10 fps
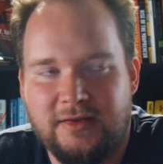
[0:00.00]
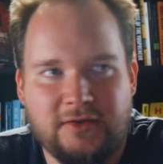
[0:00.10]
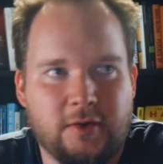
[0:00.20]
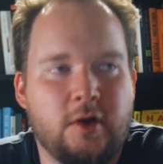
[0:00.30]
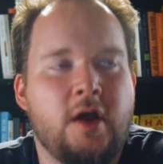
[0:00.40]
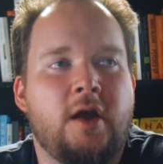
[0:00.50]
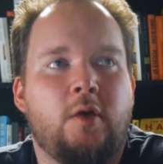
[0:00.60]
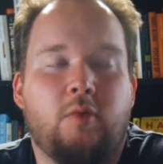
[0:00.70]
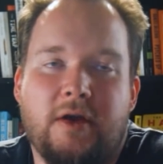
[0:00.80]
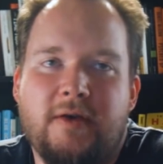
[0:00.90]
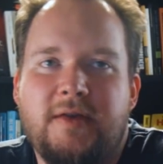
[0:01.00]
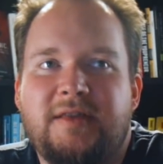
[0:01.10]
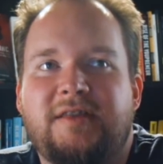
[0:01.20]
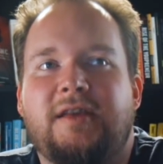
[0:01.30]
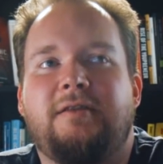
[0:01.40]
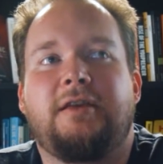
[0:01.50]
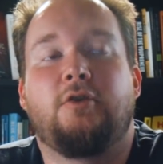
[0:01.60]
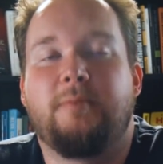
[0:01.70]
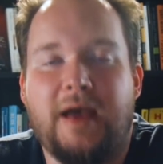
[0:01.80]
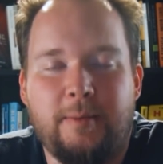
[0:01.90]
So rather than selling
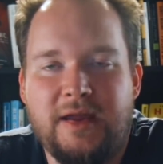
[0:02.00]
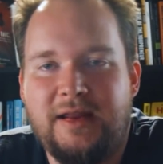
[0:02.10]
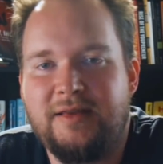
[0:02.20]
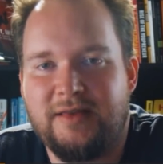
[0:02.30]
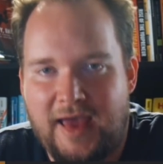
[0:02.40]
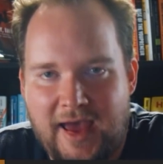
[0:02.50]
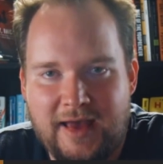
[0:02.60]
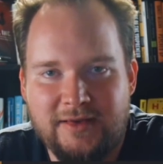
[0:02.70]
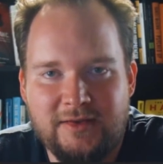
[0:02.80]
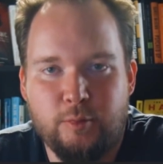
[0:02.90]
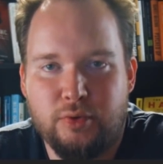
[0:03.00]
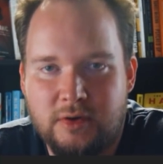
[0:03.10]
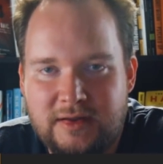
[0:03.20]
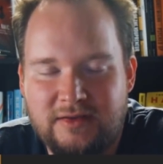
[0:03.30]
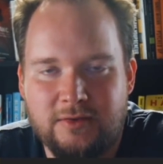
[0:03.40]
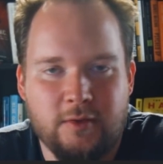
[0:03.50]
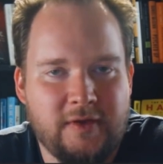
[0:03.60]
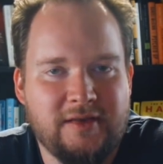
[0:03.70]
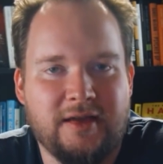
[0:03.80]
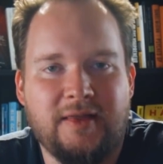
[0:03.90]
your matte paintings as prints or
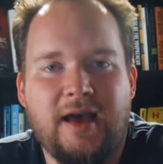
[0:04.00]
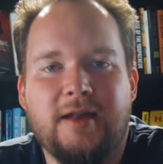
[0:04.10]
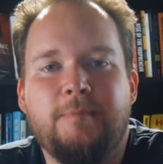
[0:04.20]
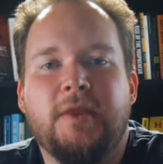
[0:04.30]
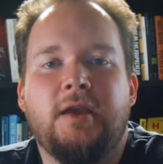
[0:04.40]
things like that,